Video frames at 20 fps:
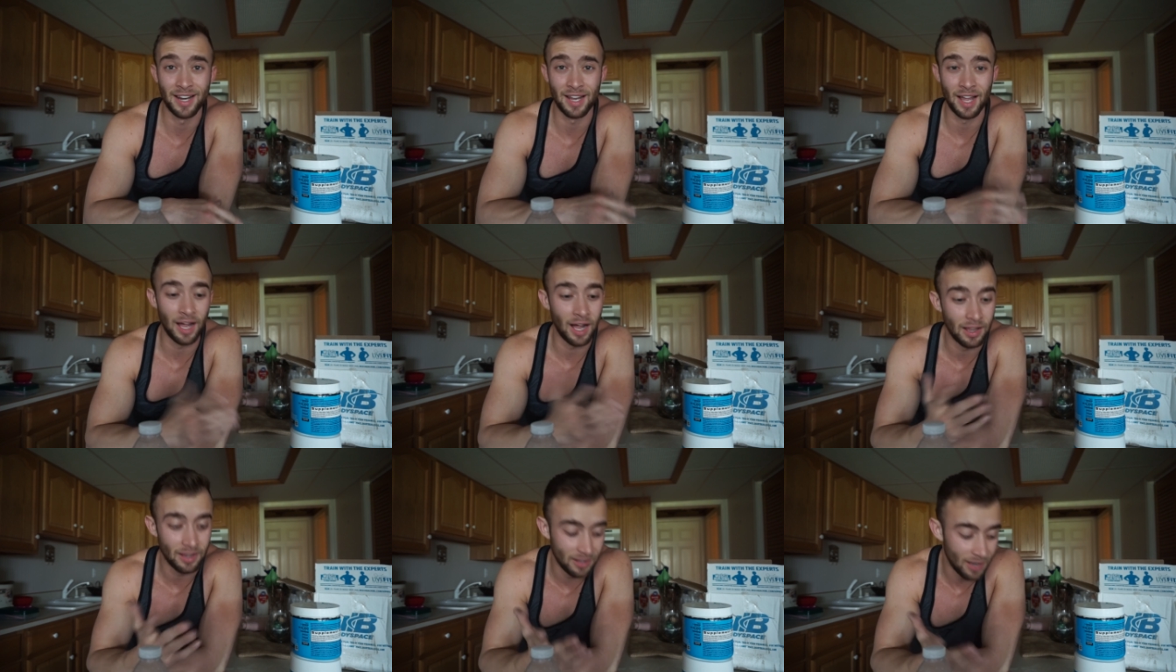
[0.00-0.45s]

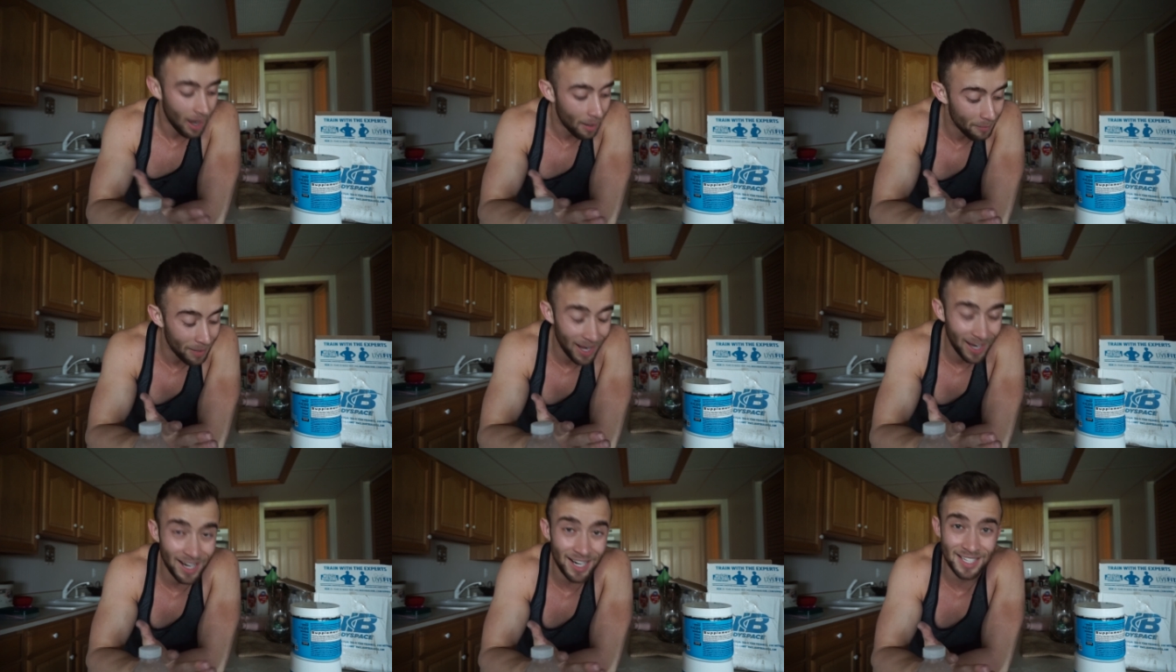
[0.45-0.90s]
gonna
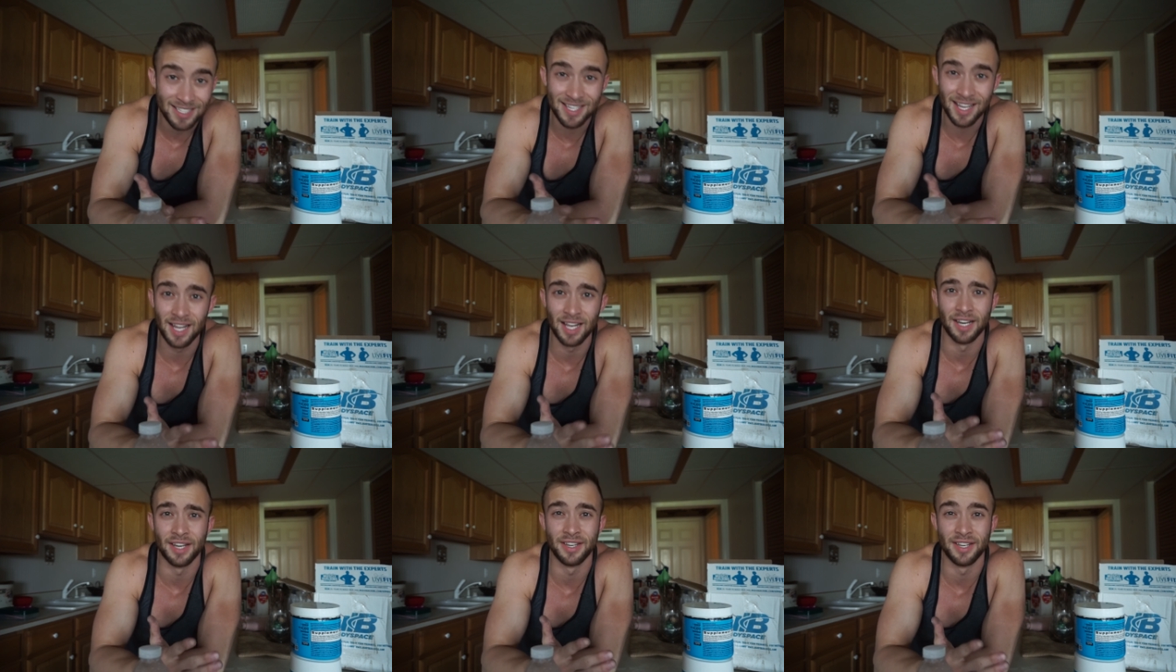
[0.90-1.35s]
I'm not gonna
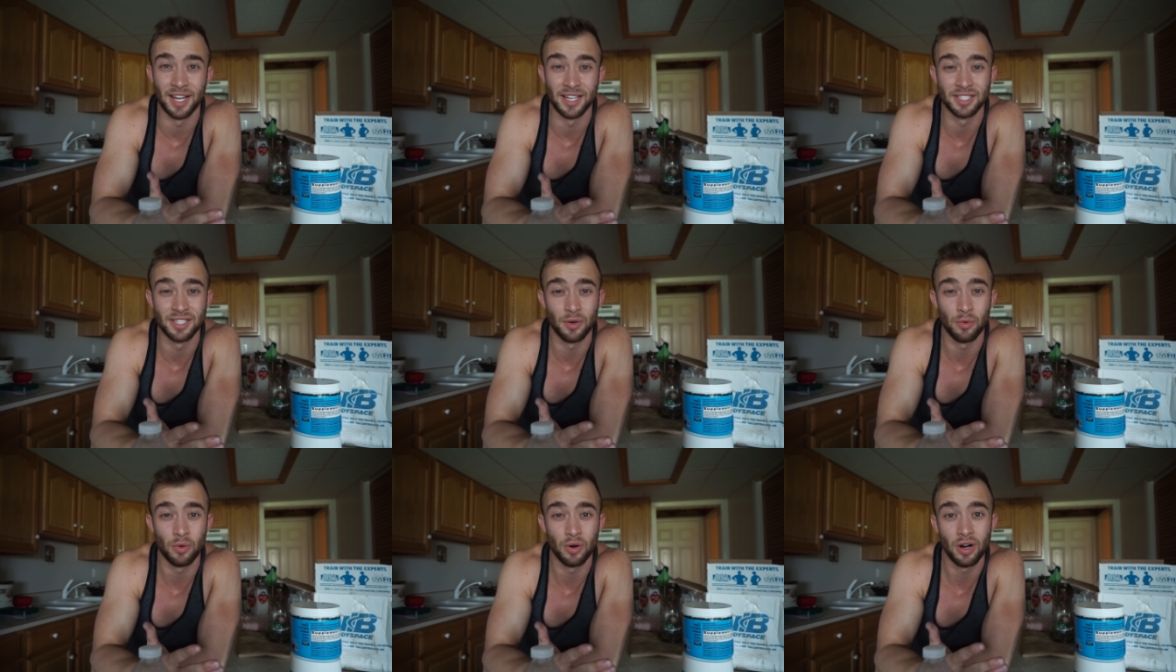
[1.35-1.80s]
say it
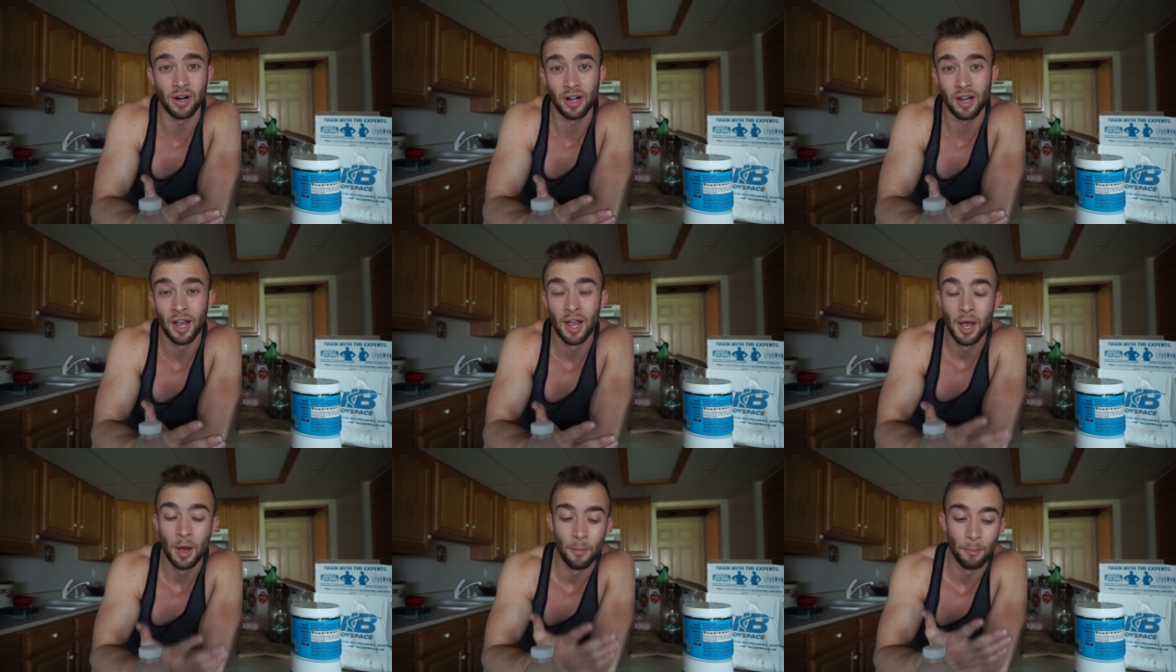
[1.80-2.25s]
doesn't
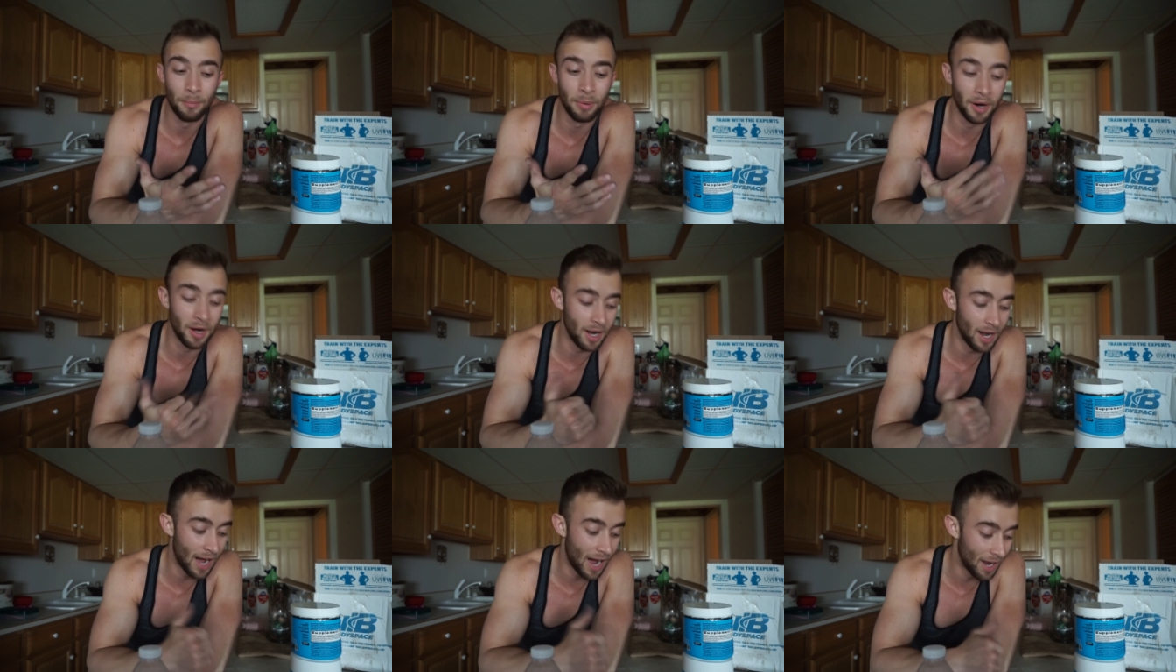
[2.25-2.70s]
work,
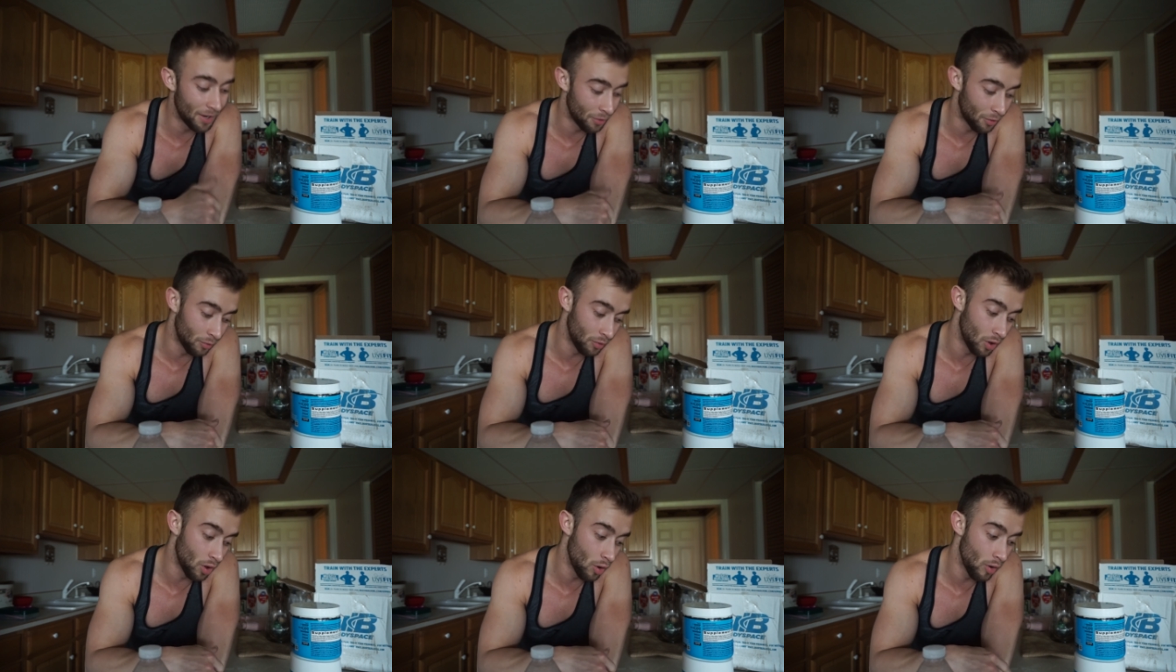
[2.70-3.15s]
but I
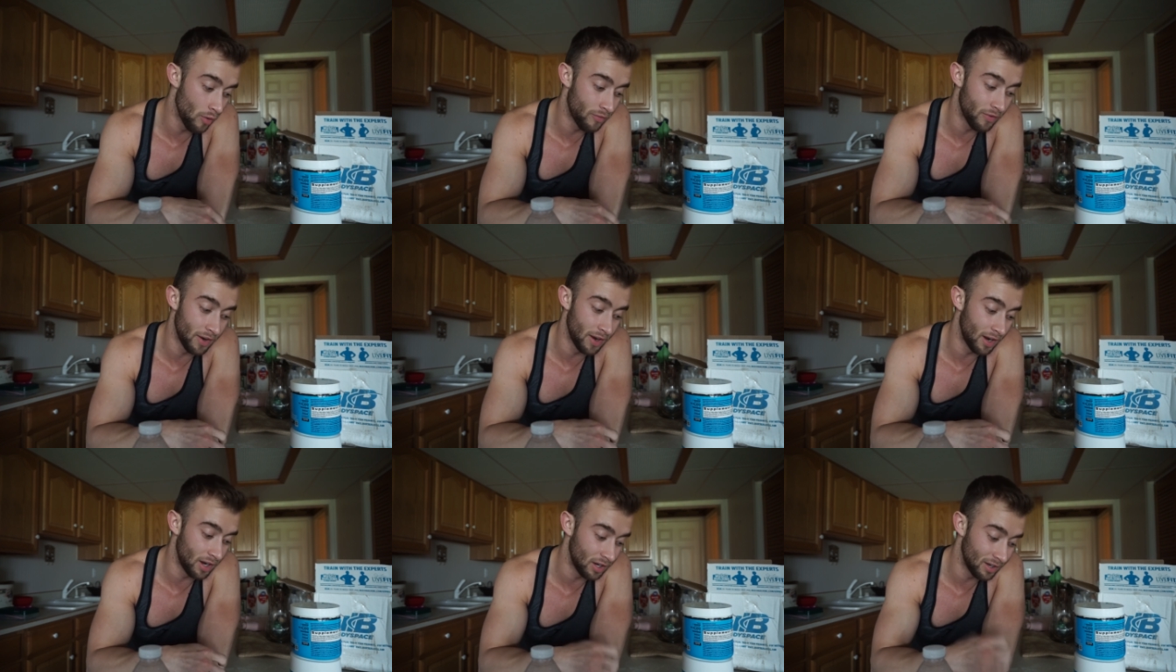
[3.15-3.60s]
don't know if
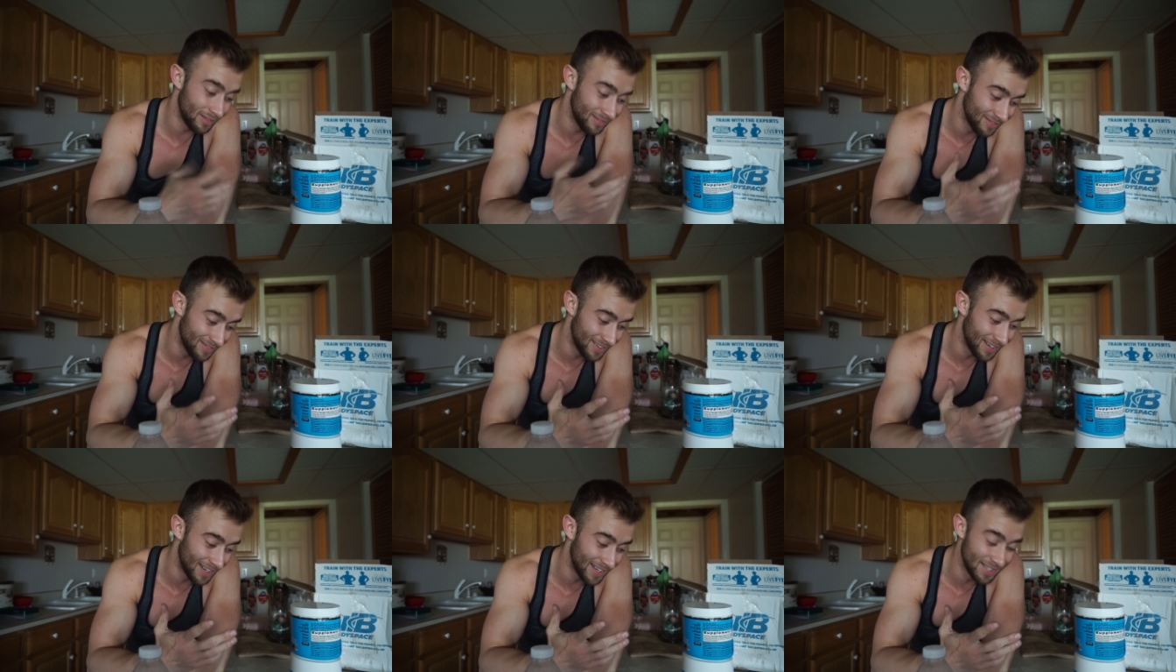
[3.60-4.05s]
it
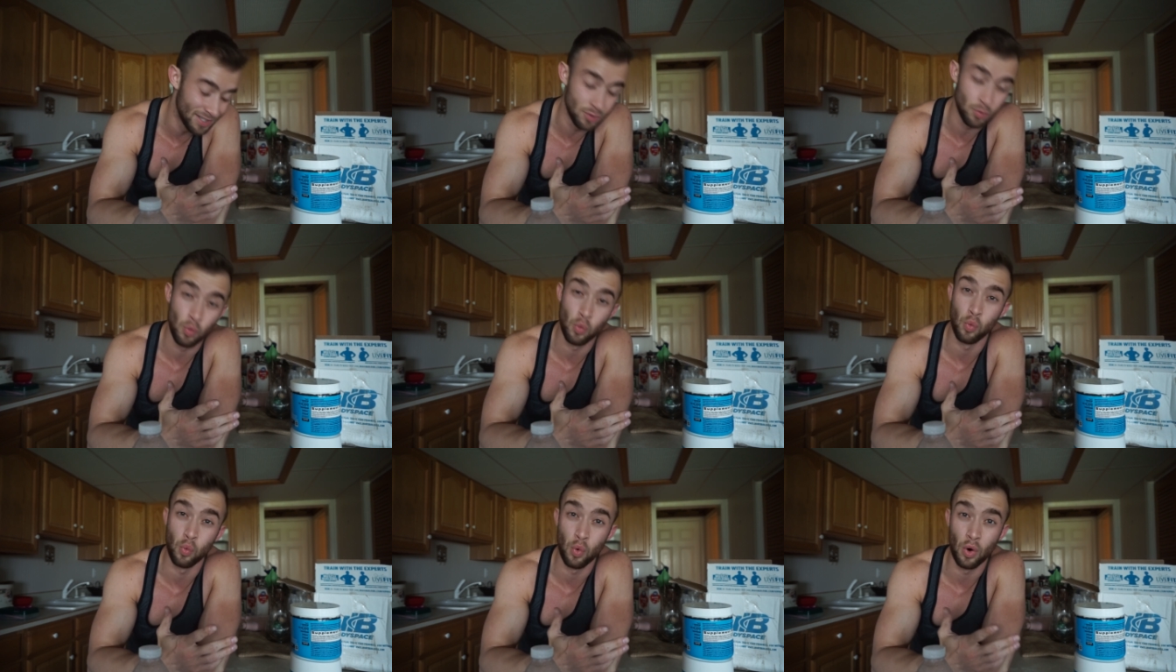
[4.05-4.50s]
is
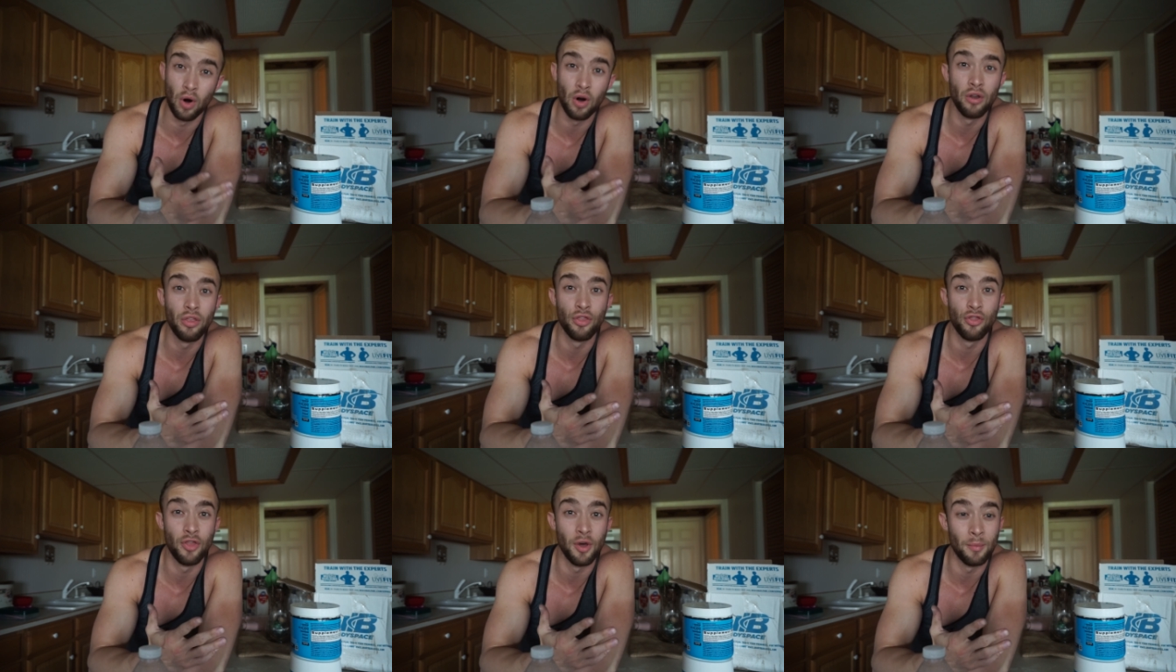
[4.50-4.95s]

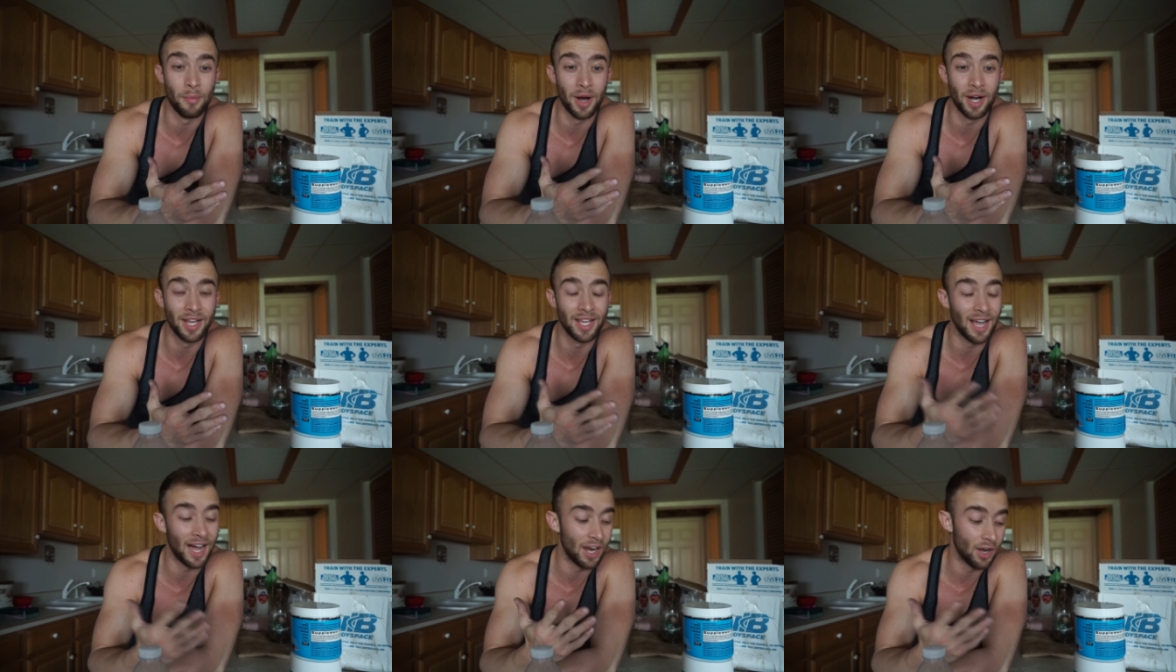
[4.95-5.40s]
worth the money.